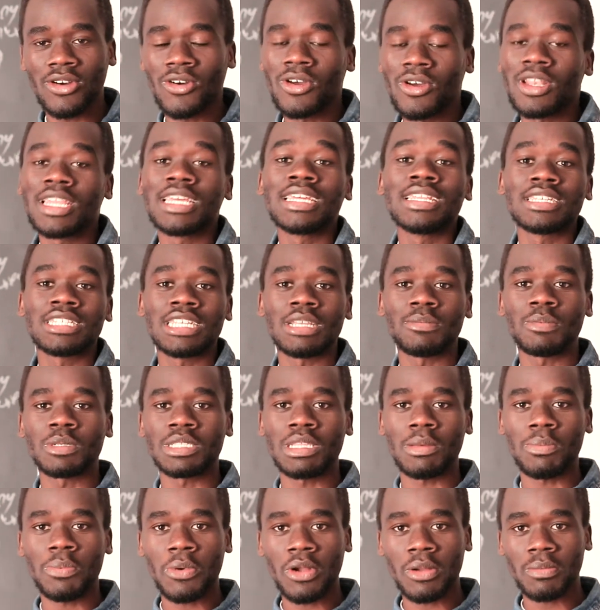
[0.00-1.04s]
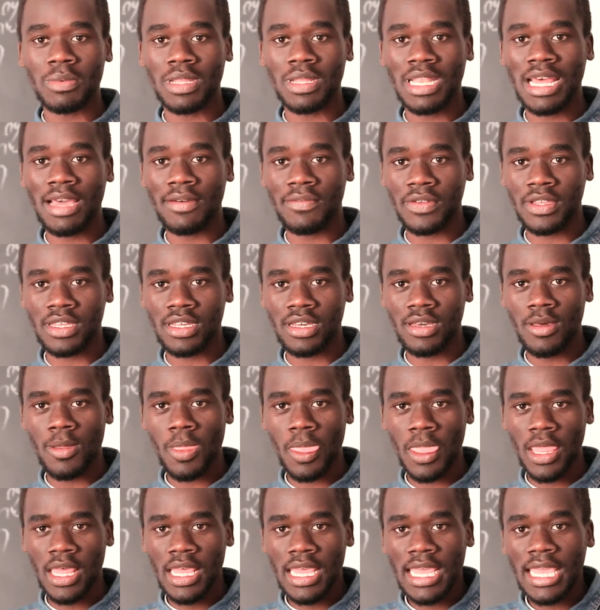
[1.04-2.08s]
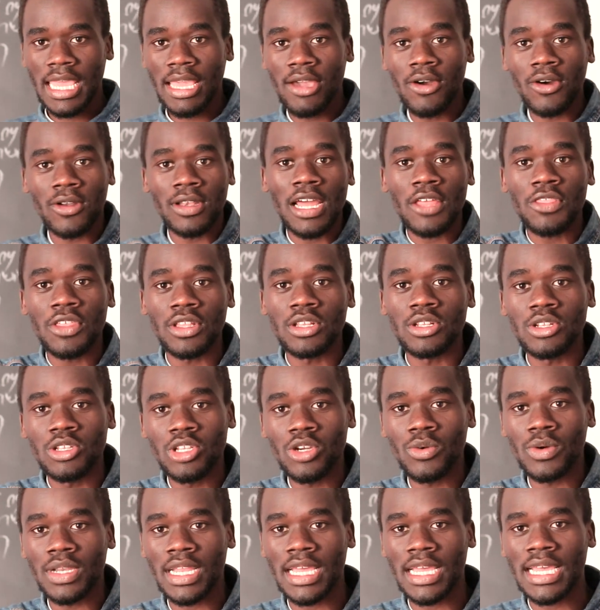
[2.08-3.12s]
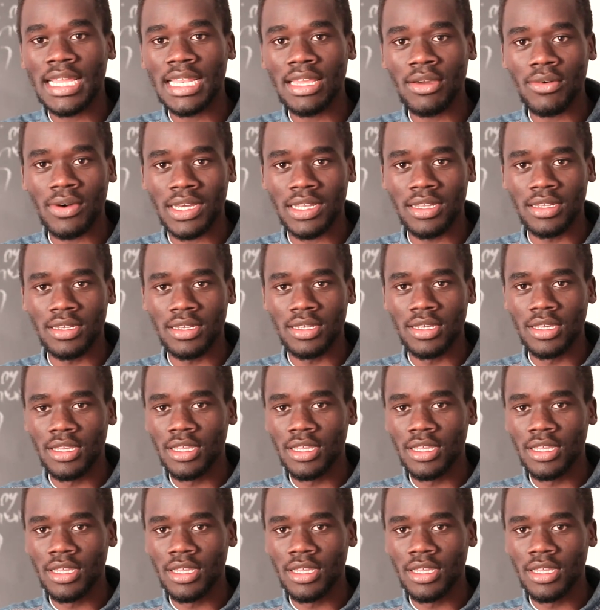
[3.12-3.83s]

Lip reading: Or leadership is the problem in Africa. It got nothing to do with anyone.